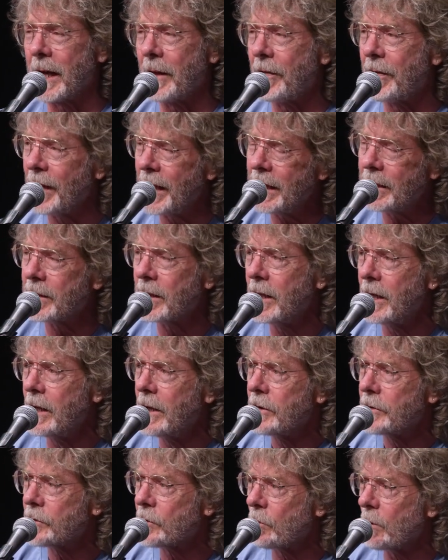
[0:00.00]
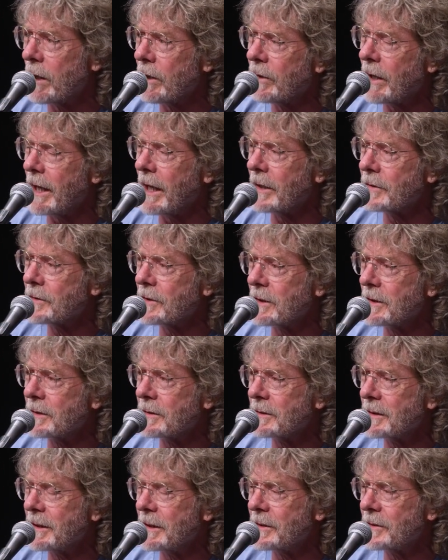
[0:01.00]
think square
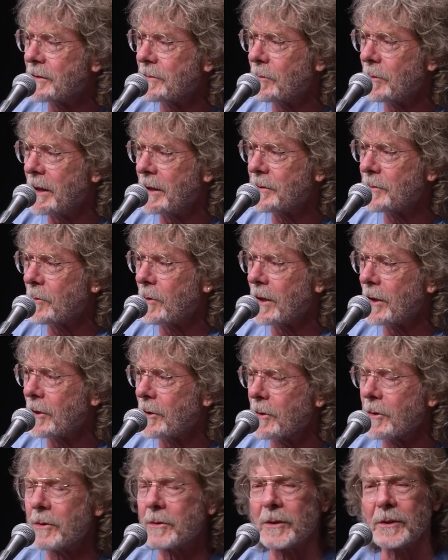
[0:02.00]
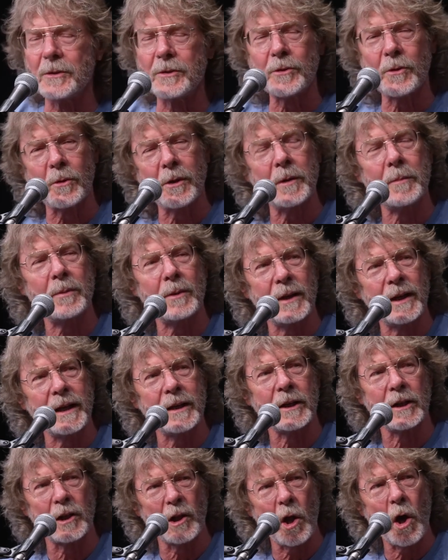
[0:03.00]
dancing that's where I learned to enjoy
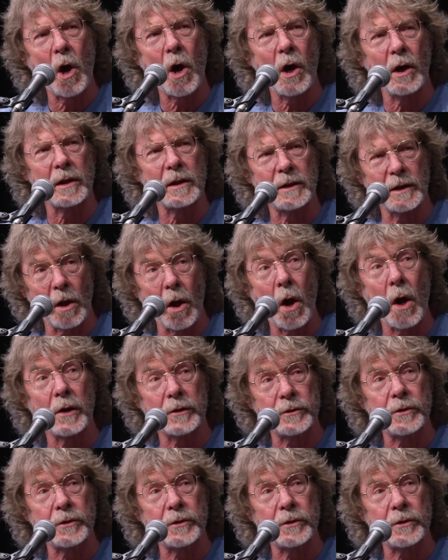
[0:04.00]
playing long